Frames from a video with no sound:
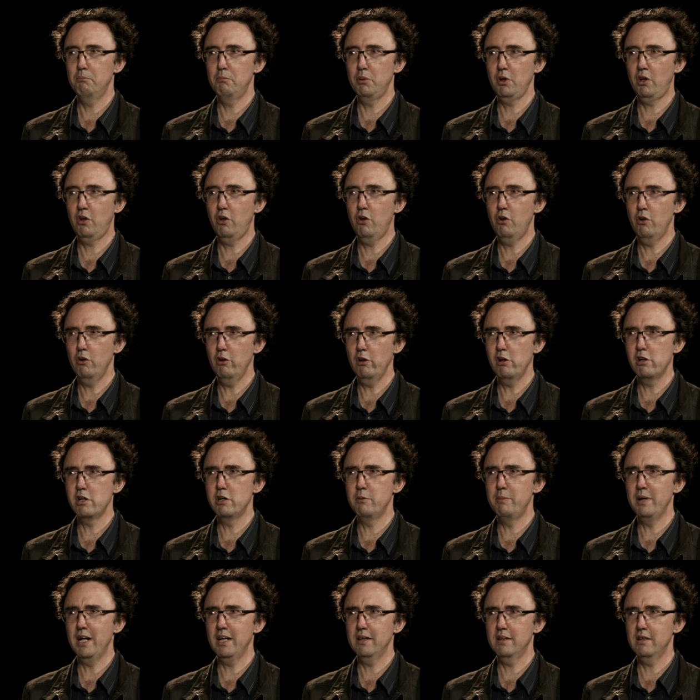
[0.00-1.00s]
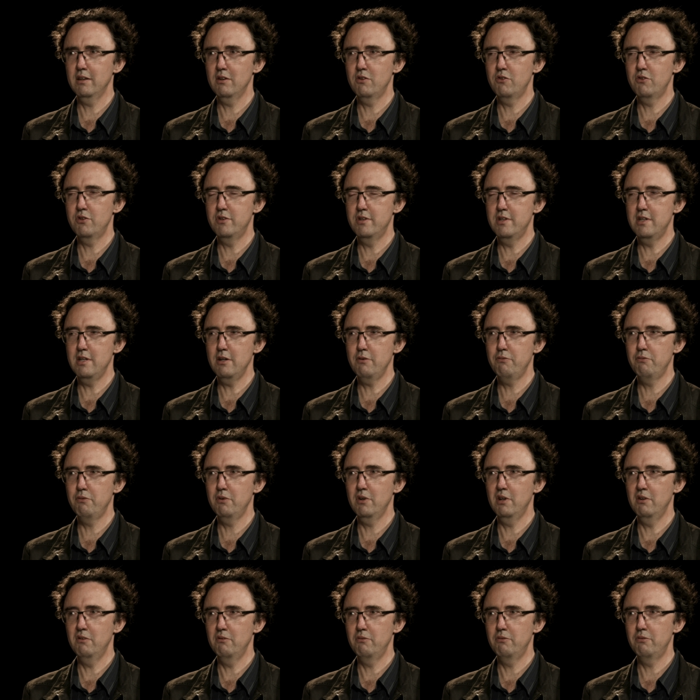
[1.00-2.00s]
peculiar about that's
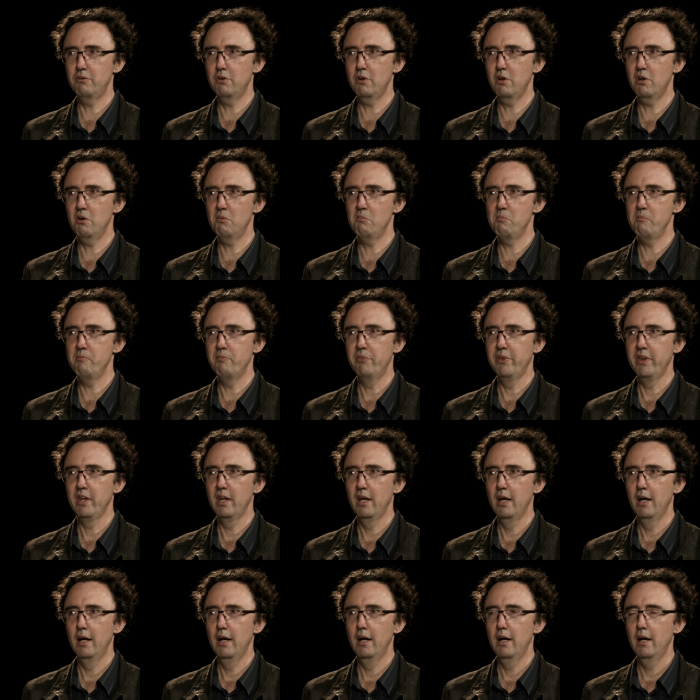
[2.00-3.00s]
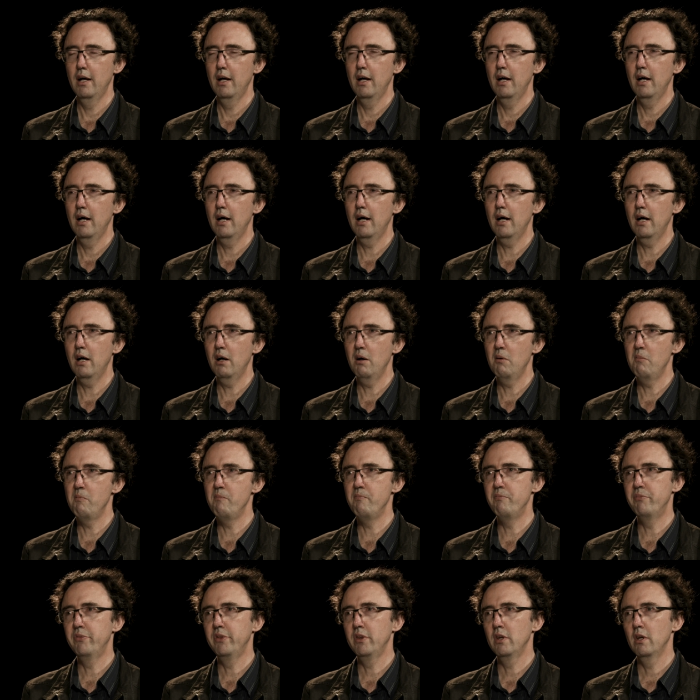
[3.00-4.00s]
different from
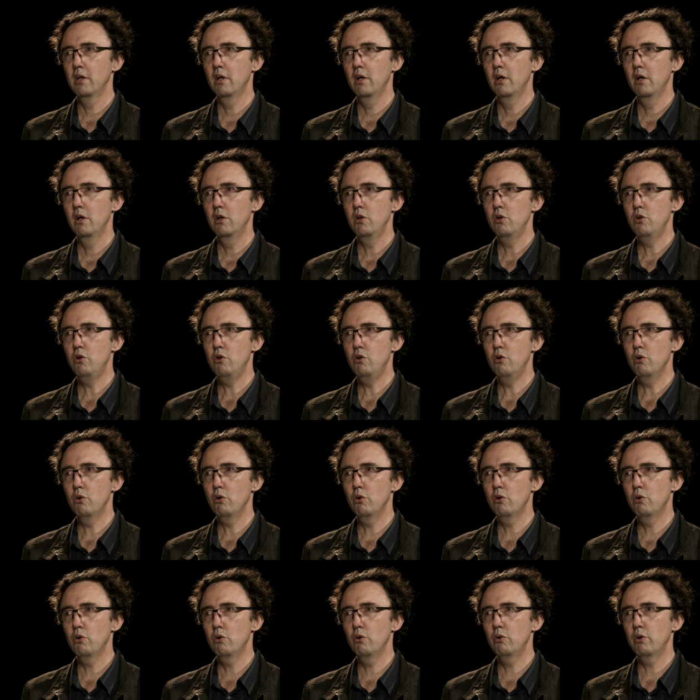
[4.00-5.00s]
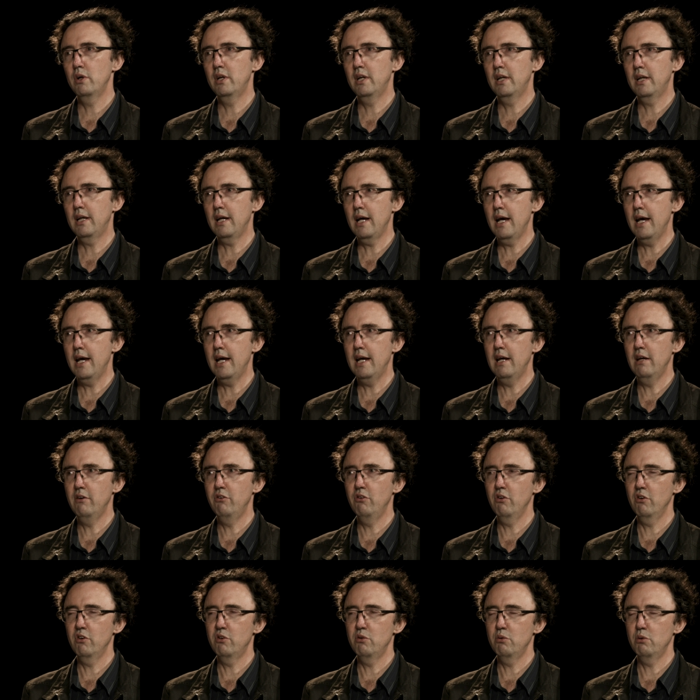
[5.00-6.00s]
um, your
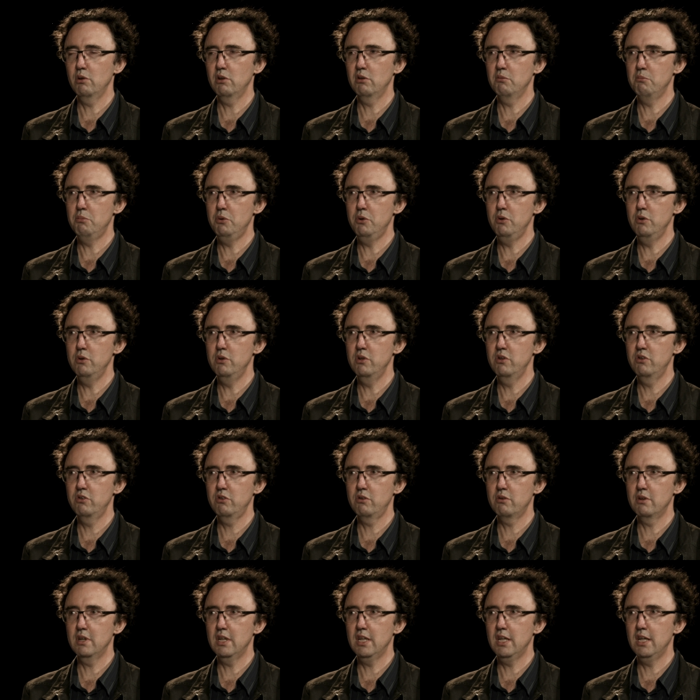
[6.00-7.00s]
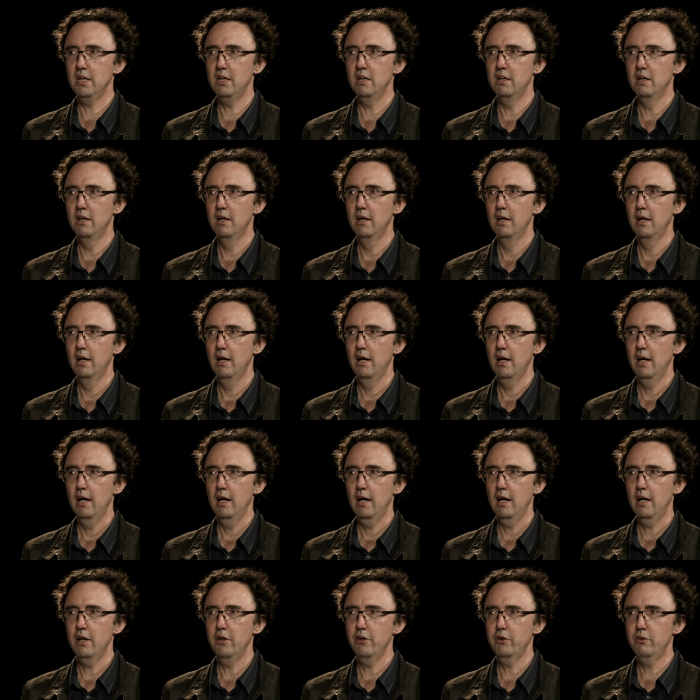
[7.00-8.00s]
gaze onto a computer screen.
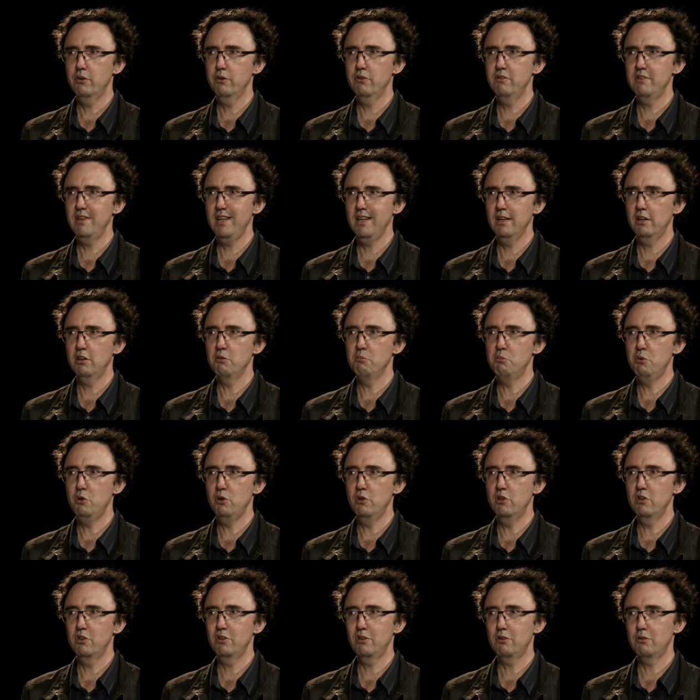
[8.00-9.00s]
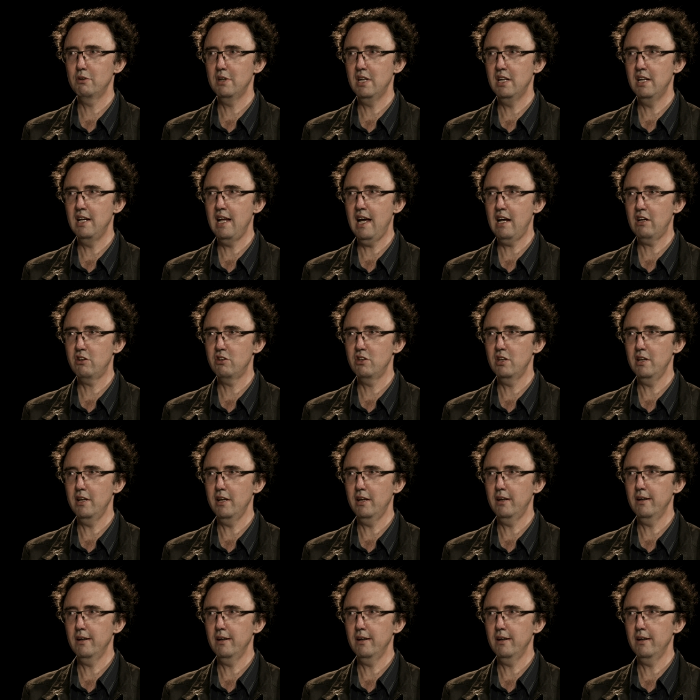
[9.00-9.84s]
You could say a computer screen actually